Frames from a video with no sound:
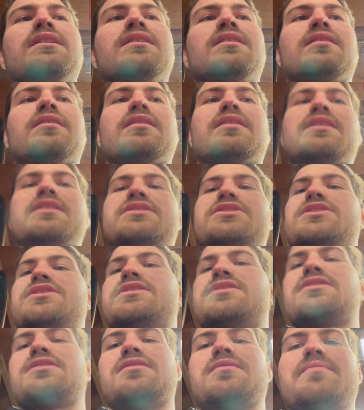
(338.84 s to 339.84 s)
It's
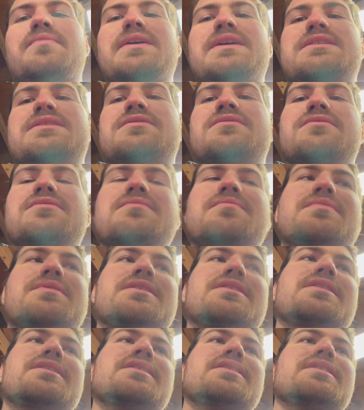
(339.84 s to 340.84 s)
just going to basically
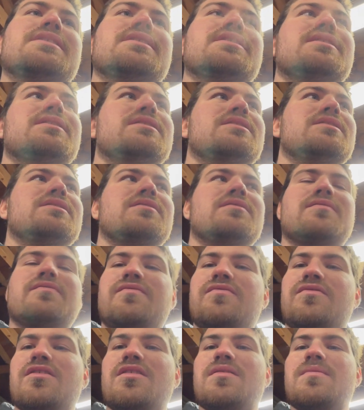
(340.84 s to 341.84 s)
be
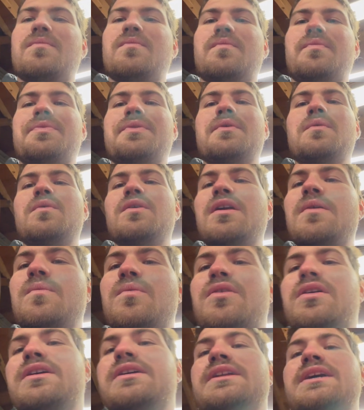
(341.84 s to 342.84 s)
from what I'm
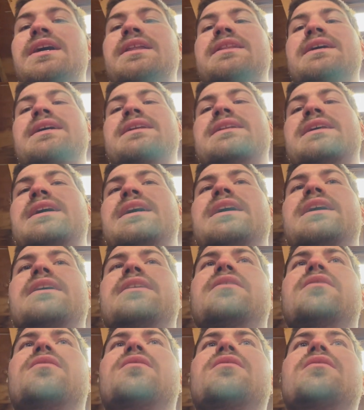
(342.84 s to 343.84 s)
working on that day
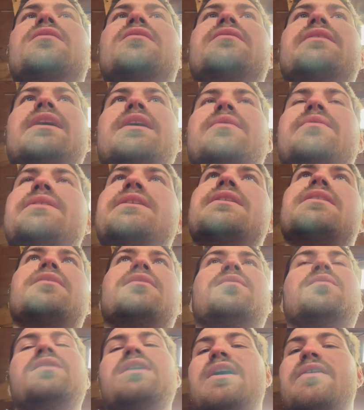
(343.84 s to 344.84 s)
or that week
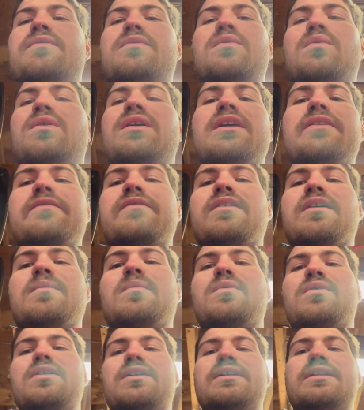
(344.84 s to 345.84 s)
or whatever I'm
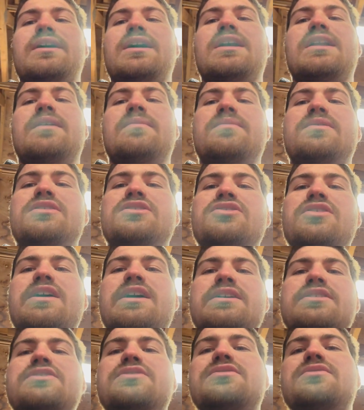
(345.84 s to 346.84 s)
working on. I'm going to
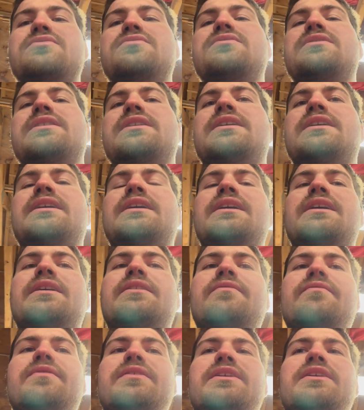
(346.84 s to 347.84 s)
try to get a
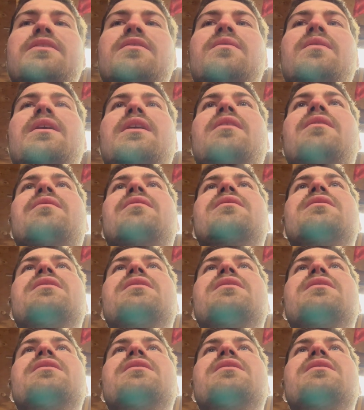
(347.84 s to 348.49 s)
video out